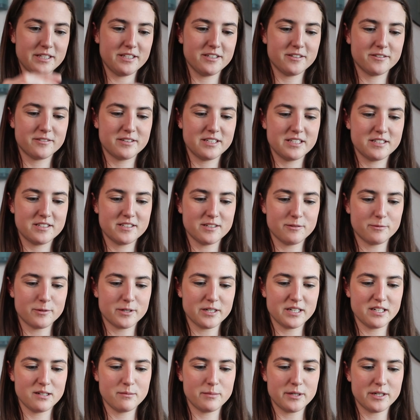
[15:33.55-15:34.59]
You don't need to
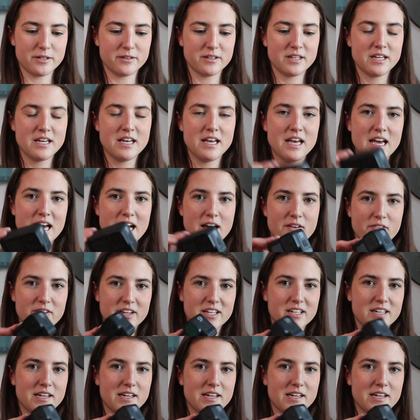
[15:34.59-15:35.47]
worry about having